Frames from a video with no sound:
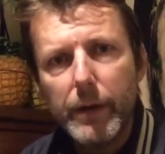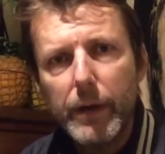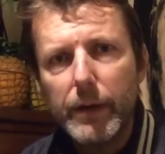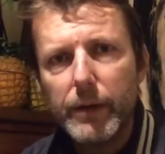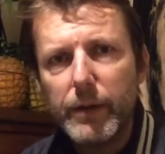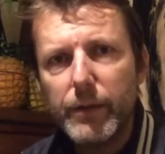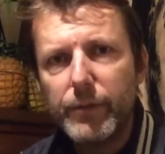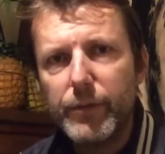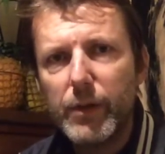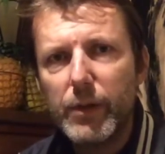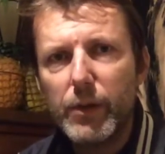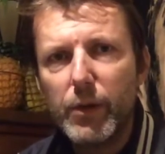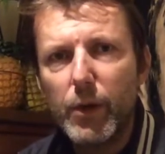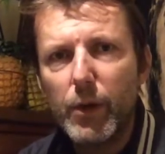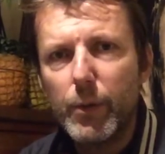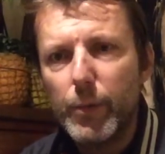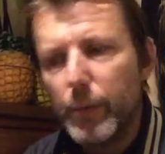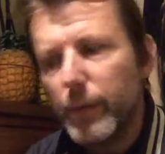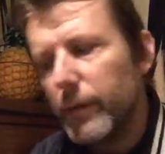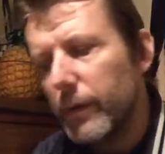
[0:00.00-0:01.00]
And if they
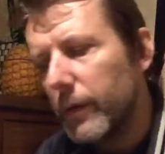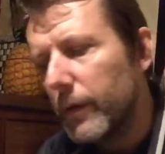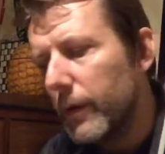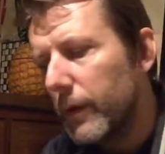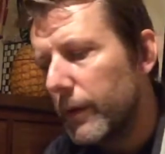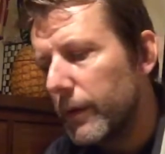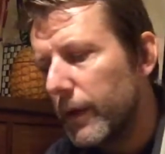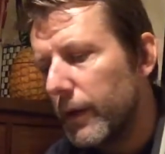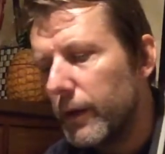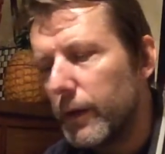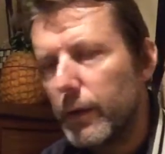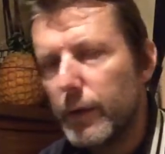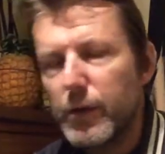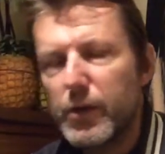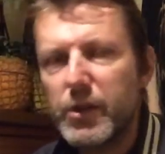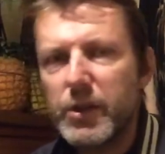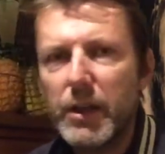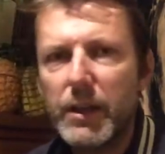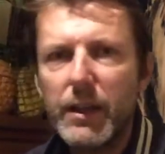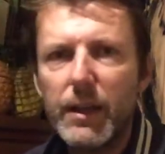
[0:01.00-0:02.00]
do, then you
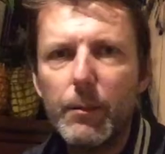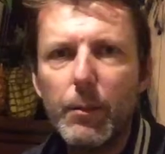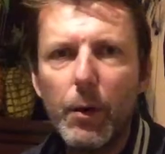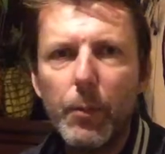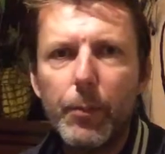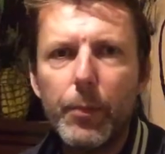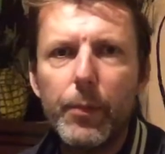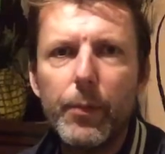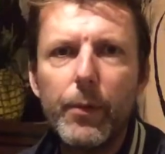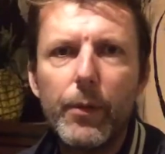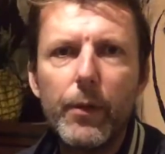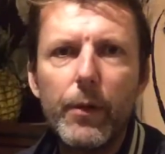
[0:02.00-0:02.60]
can set them up